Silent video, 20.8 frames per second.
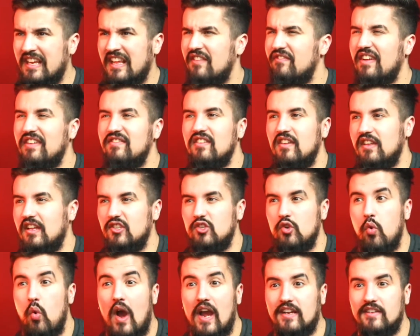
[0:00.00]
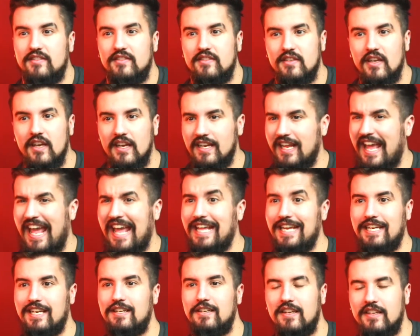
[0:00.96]
I can't think I've done that twice, and I
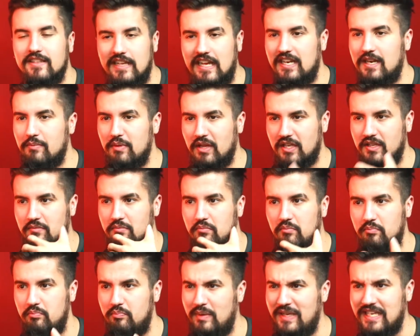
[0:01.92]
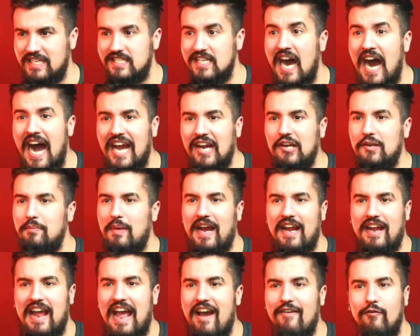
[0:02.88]
hated it because I ended up like being tired
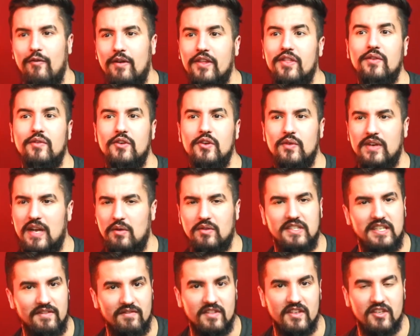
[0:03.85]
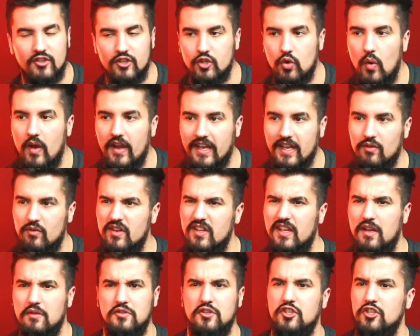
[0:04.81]
by halfway through, and I wasn't even enjoying it
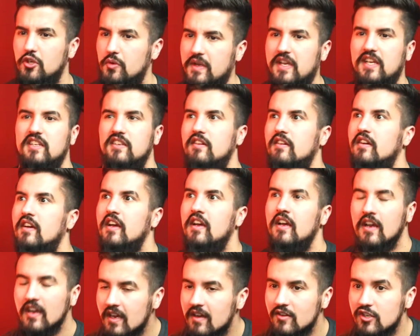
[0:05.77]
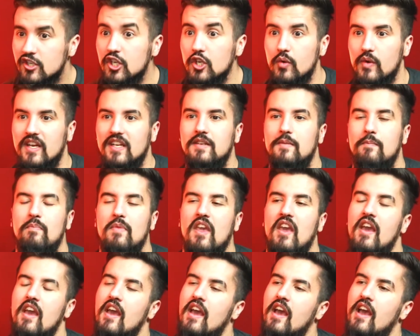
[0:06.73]
really. I was just doing it to do it.
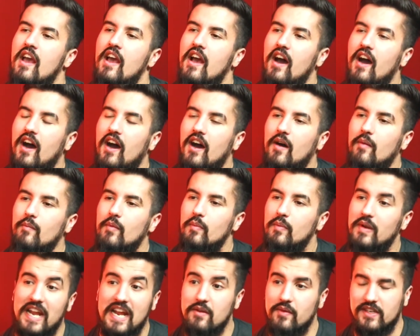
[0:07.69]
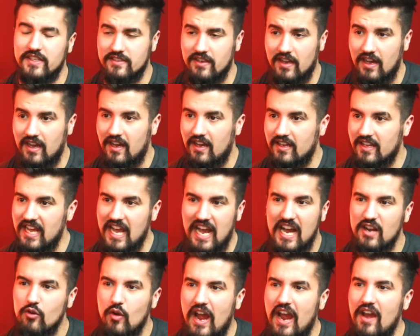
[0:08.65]
Um, but anyways, uh, yeah,
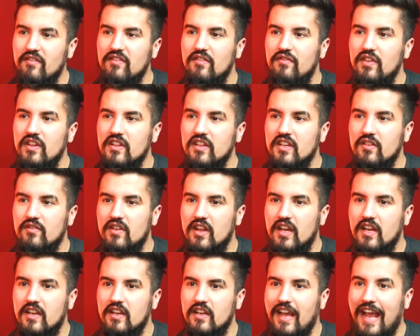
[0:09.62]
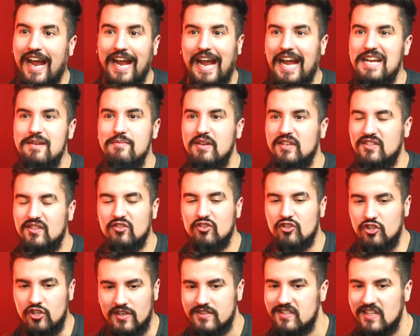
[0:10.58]
I don't have the feeling of like anime is still
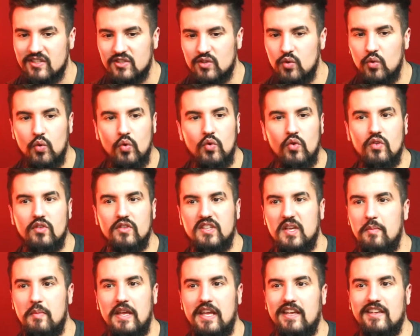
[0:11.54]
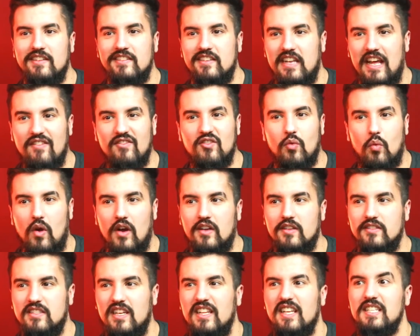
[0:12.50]
just as cool to me as it ever
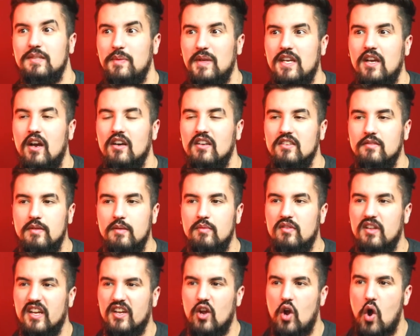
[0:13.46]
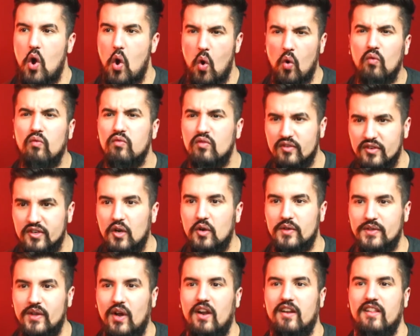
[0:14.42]
was, and I think it's because people like
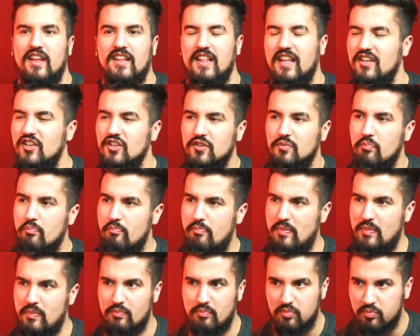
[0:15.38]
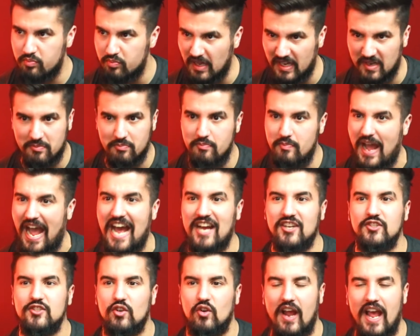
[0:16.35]
overdose on it, like they just like
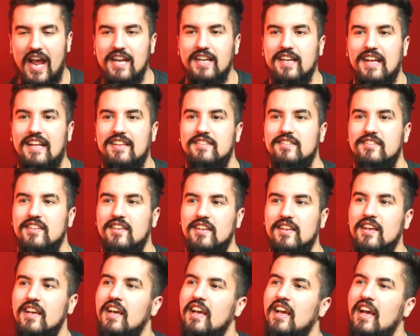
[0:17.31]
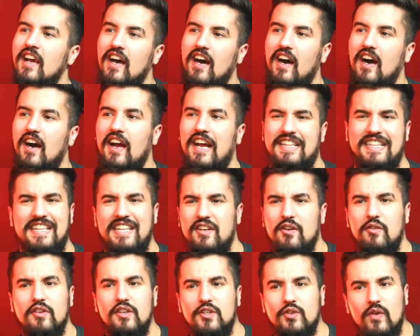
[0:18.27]
bash their head against it, uh, and they
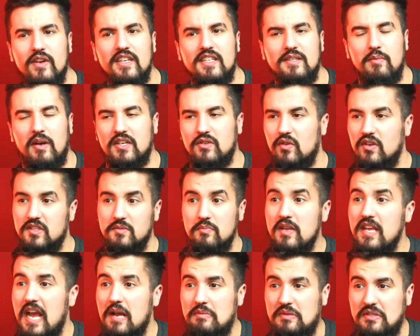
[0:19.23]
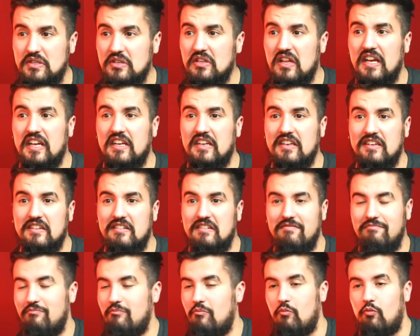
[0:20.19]
don't enjoy it as much. Whereas me, I'm still like
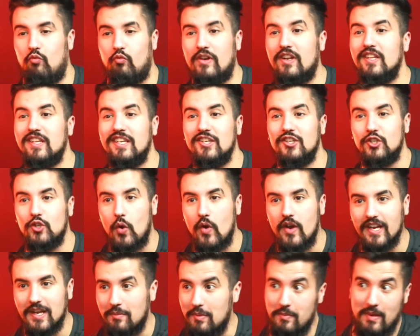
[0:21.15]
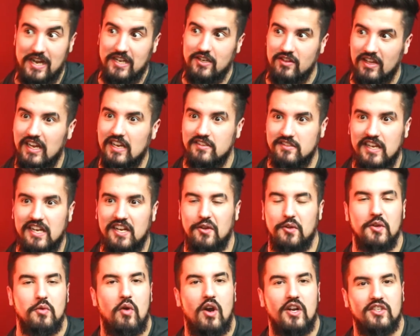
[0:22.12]
really enjoying it, but mine, like I said, I
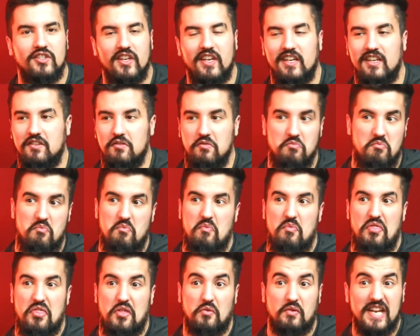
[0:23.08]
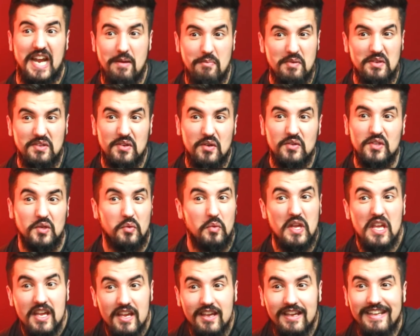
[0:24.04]
only watch like three episodes a
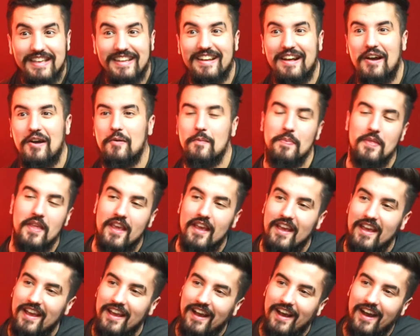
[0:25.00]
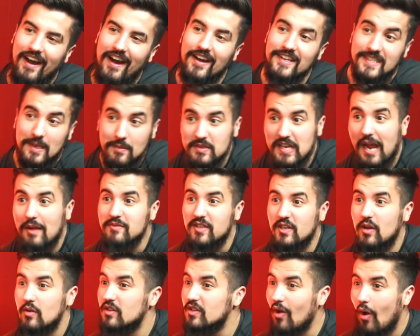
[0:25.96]
week, you know. Uh, sometimes
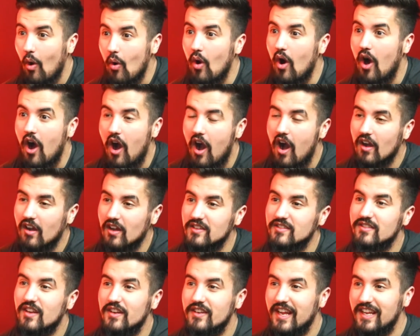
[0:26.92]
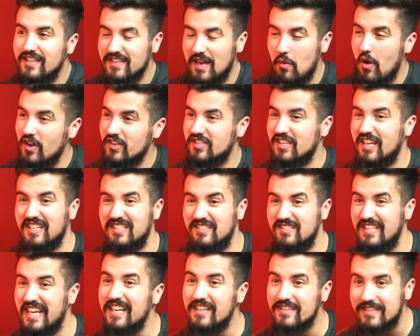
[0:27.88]
I go the whole hog. On Sundays, I watch like
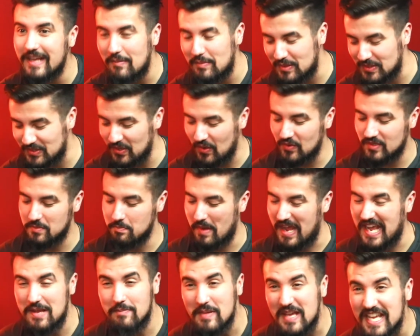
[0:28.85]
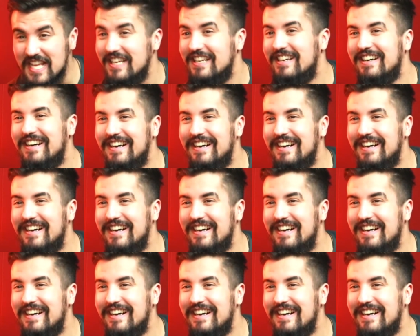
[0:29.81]
six episodes, maybe.